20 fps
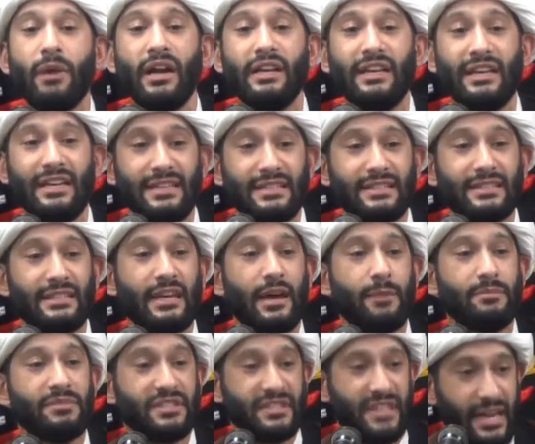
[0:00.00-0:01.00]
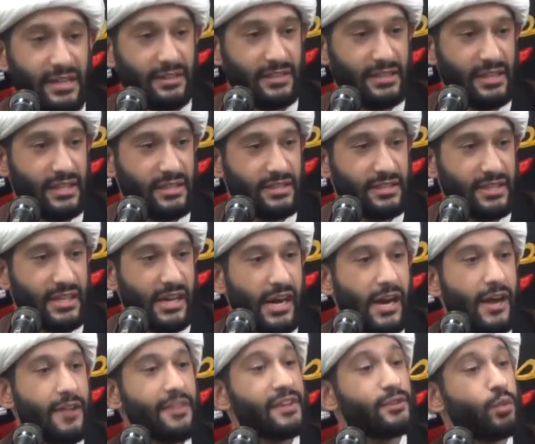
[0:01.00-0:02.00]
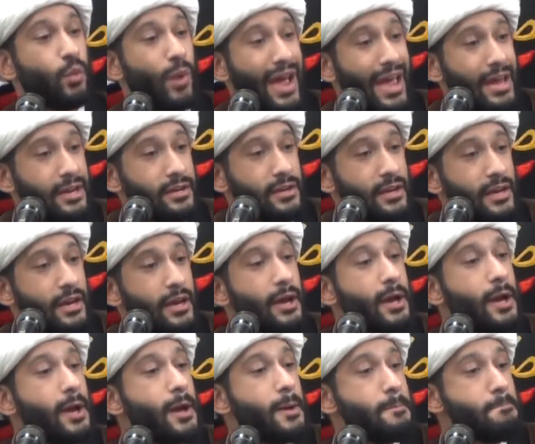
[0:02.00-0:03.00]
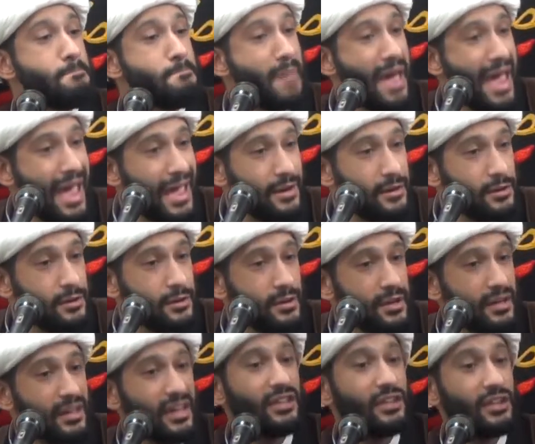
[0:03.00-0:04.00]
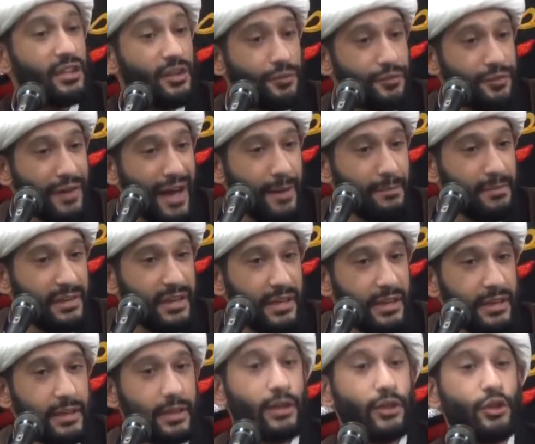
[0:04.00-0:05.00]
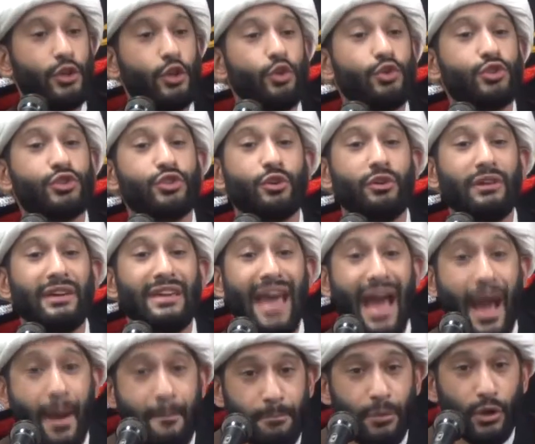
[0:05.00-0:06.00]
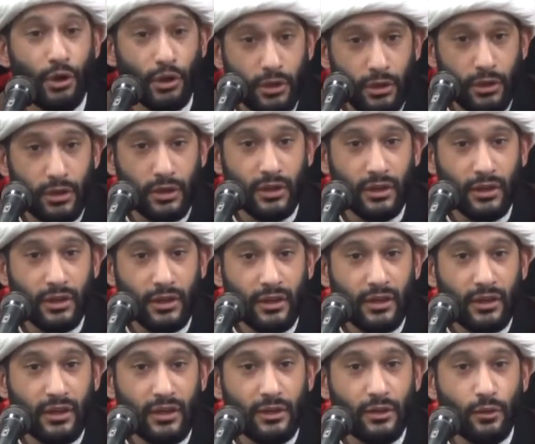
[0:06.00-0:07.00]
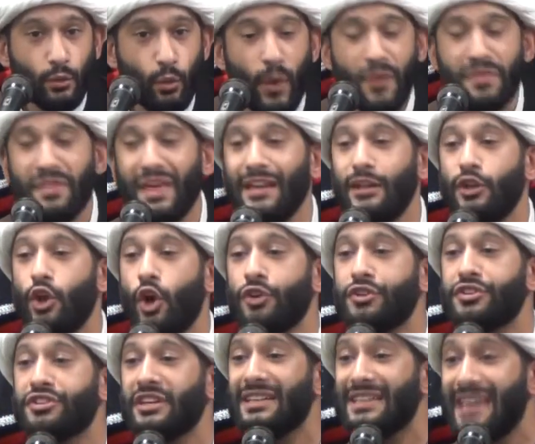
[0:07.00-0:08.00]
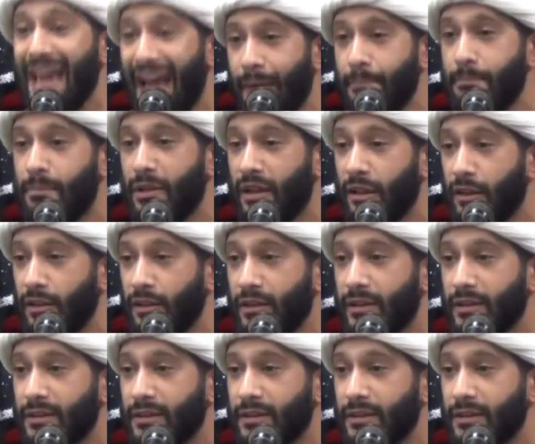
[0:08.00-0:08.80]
alayhi salam states this, that when men in the family used to gamble, when they lost a gamble,